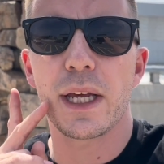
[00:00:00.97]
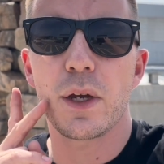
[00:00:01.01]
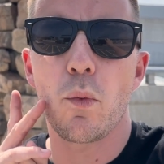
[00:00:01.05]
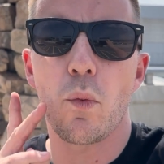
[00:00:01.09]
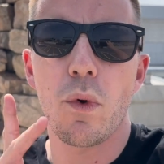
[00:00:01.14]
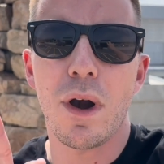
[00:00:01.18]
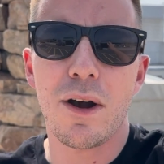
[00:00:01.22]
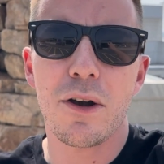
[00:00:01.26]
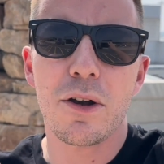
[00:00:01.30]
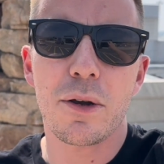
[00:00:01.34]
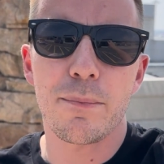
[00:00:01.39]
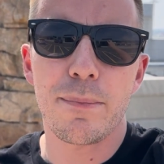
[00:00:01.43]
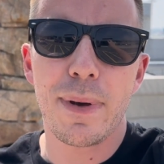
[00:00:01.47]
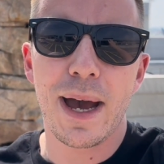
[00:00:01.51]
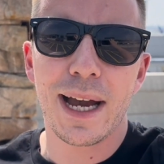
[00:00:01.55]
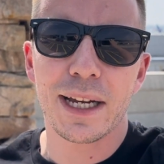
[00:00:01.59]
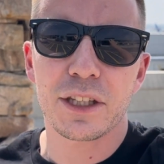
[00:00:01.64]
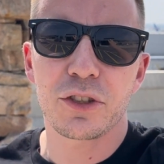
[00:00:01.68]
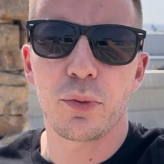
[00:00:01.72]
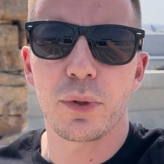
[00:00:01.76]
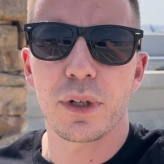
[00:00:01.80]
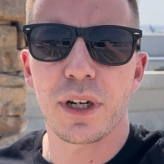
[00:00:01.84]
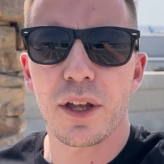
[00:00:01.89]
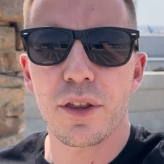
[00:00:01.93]
Welcome back
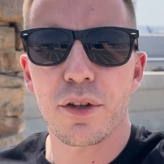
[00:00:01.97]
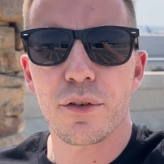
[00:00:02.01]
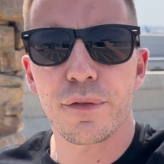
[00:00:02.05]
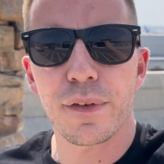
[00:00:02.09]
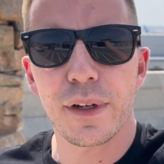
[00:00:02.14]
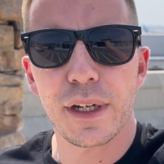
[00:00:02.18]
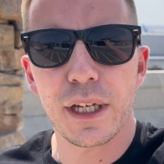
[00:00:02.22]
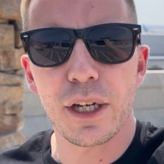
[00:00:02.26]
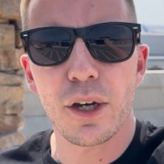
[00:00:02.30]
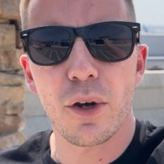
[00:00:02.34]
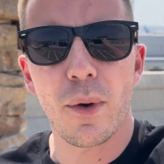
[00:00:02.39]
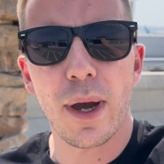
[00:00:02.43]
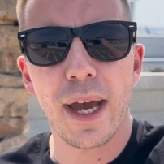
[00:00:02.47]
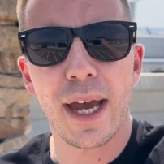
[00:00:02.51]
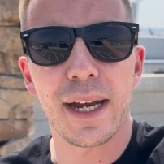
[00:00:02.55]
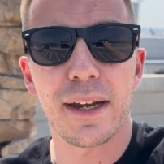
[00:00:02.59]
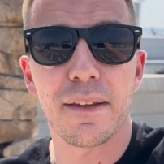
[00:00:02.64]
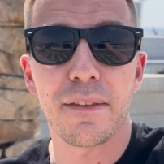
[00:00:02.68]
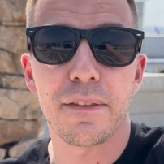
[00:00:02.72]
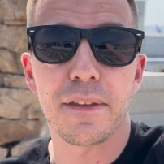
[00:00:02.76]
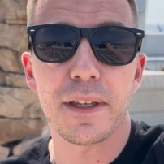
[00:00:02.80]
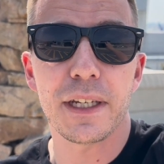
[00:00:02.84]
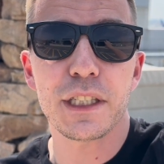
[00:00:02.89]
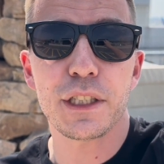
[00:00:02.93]
to another video, and
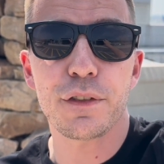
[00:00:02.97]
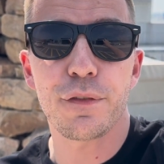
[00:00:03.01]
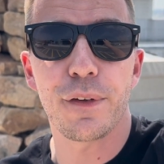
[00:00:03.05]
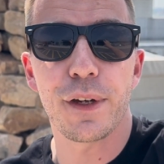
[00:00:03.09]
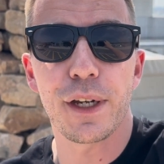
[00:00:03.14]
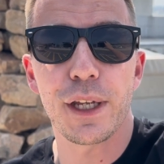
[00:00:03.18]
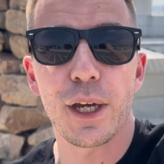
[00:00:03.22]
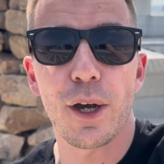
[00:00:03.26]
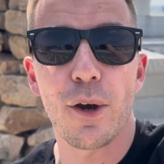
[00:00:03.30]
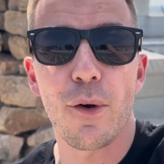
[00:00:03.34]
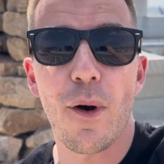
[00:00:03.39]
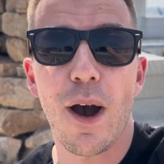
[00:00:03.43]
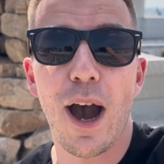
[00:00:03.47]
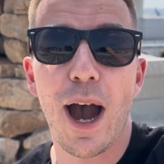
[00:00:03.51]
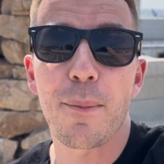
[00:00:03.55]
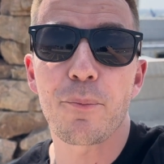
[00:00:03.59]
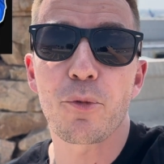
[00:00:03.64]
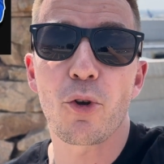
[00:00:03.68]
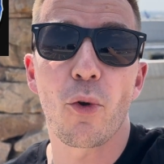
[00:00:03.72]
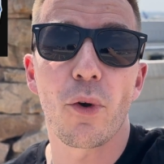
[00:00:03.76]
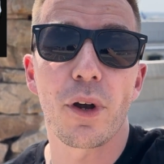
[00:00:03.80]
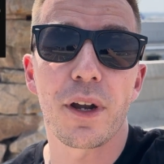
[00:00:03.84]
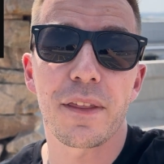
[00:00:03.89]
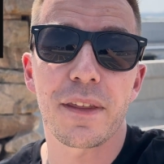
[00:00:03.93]
in this video I'm
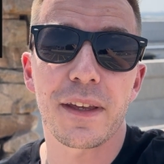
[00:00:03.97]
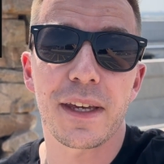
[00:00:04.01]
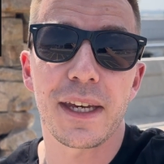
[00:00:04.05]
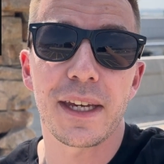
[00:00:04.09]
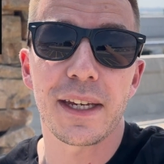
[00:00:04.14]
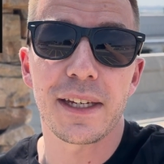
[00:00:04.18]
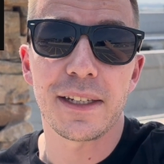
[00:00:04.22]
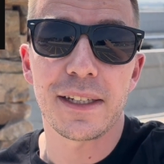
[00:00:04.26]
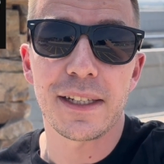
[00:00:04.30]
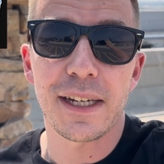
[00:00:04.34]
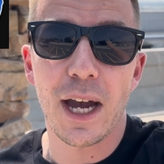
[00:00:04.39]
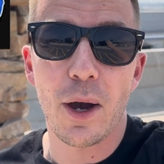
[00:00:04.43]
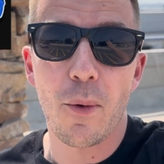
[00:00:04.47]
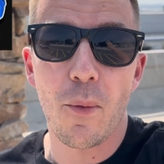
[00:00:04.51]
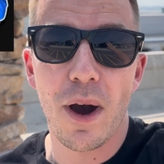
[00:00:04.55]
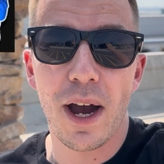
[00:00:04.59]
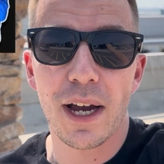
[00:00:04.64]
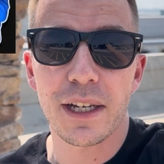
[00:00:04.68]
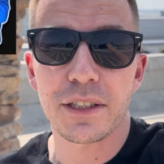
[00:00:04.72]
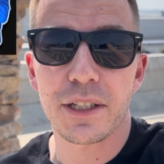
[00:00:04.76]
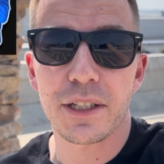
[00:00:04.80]
going to the King of DIY's